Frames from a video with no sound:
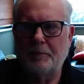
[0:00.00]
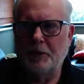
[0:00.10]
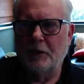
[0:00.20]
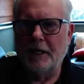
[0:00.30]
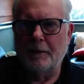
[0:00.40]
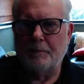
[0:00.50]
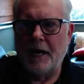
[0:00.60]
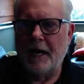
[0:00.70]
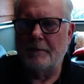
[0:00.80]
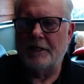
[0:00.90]
you're gonna
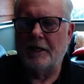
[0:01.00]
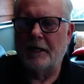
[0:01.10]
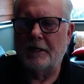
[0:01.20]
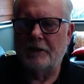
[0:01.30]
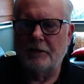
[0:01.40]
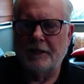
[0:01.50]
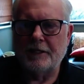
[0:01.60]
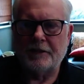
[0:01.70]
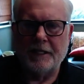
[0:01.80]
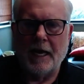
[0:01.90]
pay them, and they're gonna do
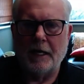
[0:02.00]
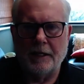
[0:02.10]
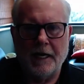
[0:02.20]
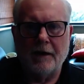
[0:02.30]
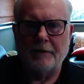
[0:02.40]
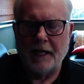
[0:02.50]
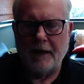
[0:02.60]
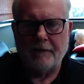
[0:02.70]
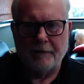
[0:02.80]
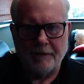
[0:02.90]
this and that, and they
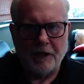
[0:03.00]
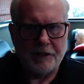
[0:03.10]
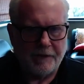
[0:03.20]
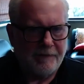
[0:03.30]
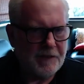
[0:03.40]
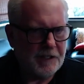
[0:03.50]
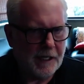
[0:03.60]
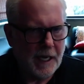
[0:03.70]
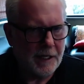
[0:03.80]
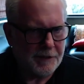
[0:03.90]
have a very
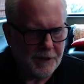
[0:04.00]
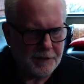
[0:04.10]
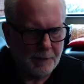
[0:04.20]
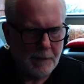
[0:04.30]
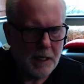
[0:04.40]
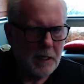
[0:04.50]
sophisticated system."